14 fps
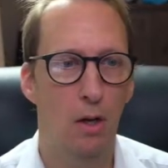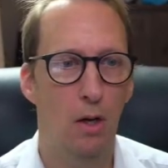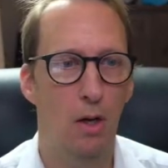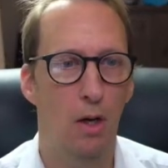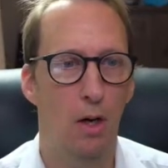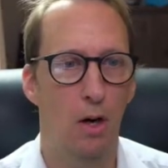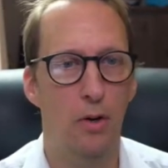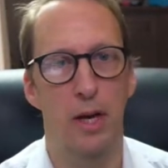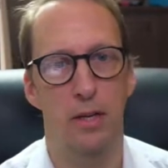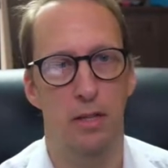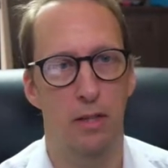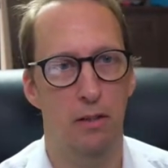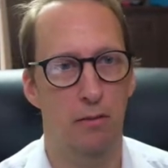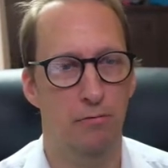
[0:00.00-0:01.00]
Okay,
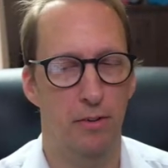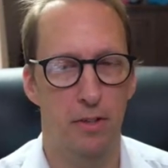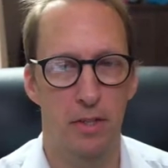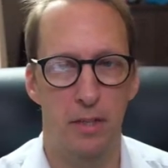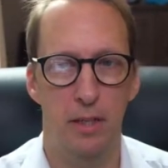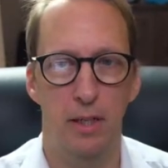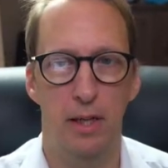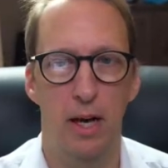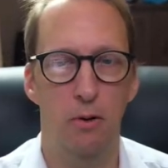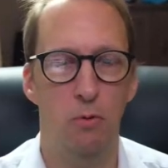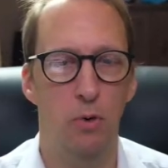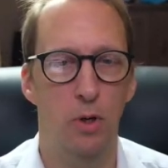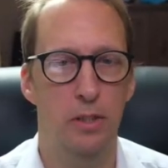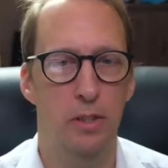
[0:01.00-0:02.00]
so the first thing I
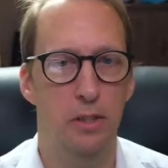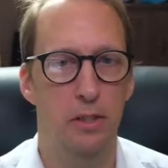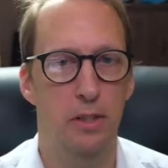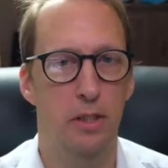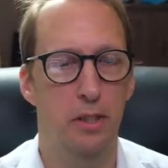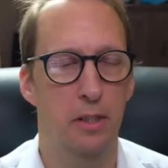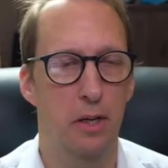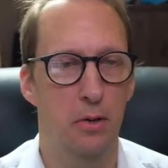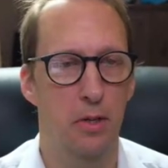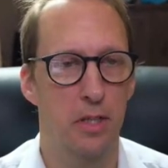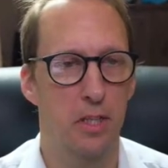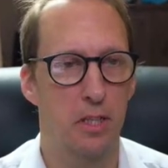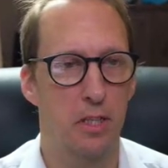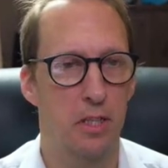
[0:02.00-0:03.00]
want you to
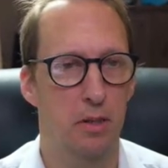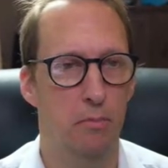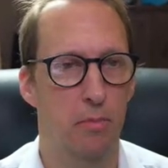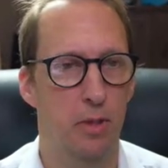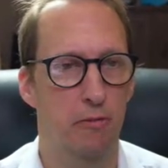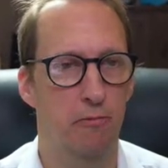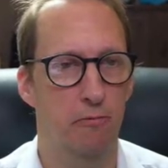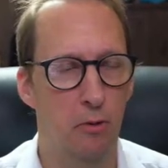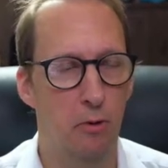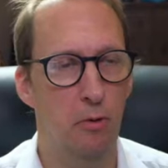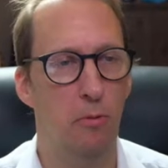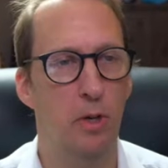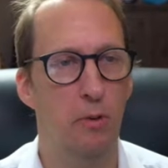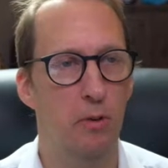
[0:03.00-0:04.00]
notice before
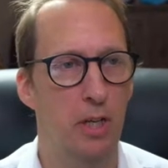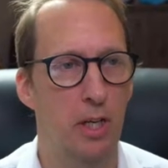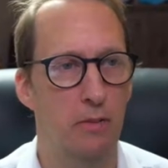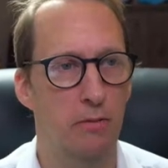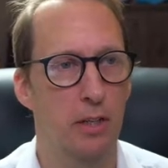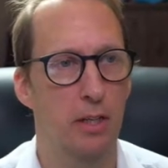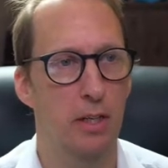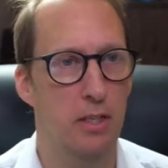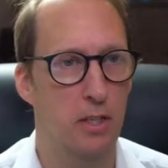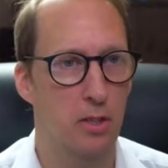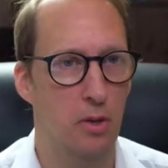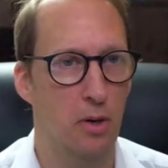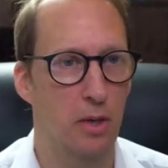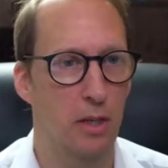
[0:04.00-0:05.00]
we even get
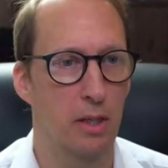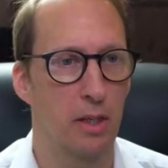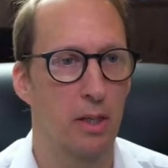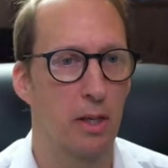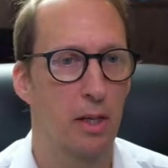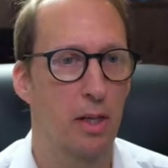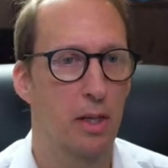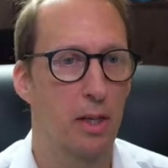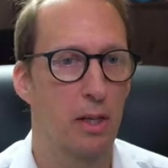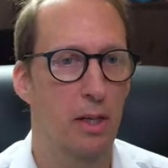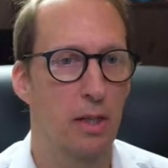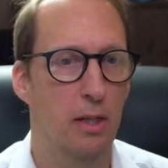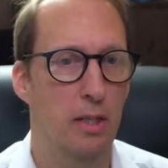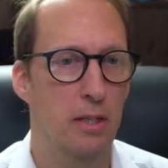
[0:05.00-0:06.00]
started
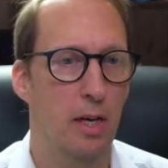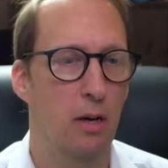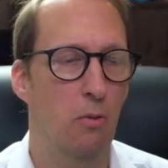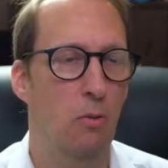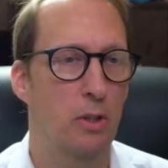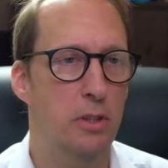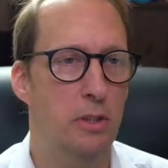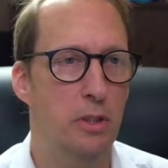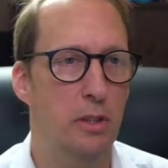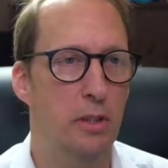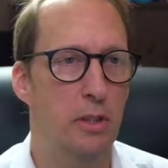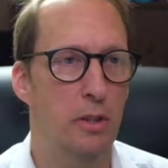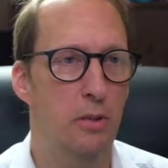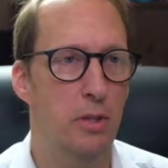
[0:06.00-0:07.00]
is I want you to
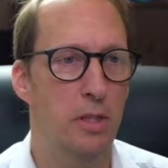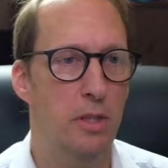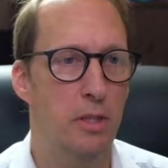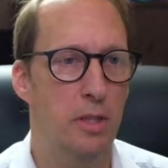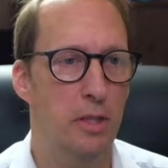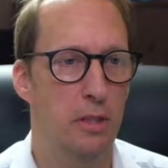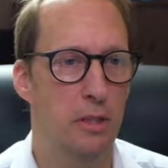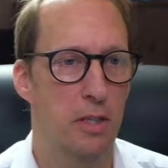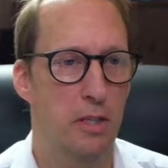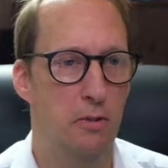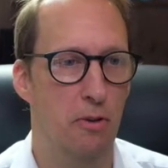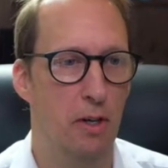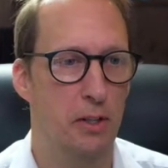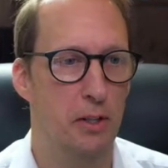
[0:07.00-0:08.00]
notice the
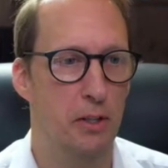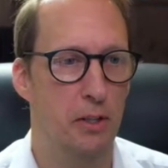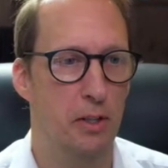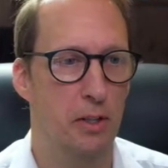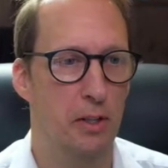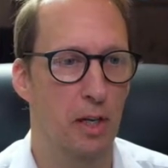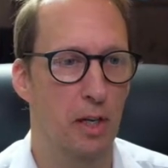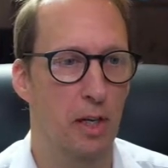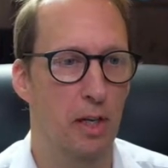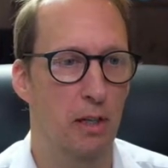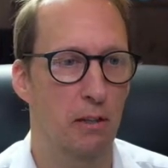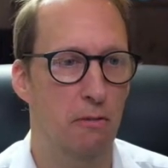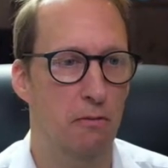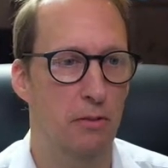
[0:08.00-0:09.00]
structure
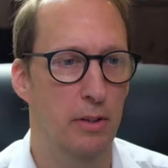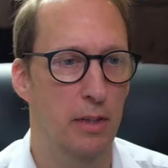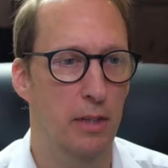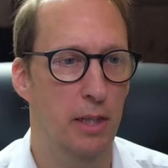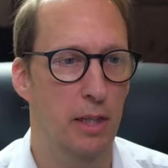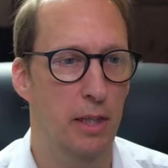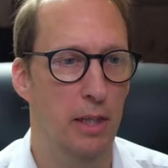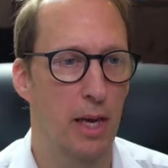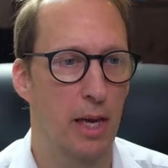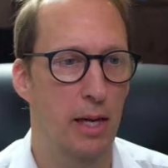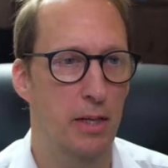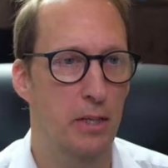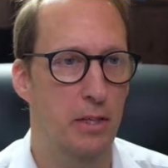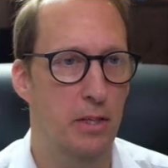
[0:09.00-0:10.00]
of the
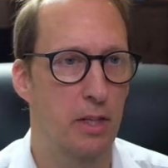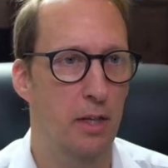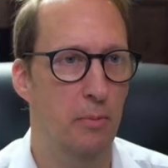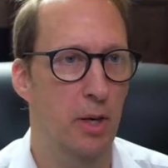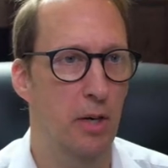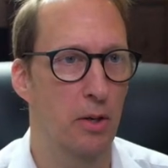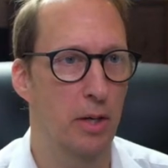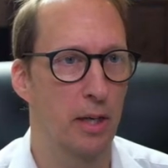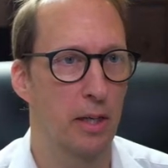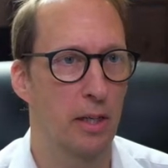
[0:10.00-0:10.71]
HTML here.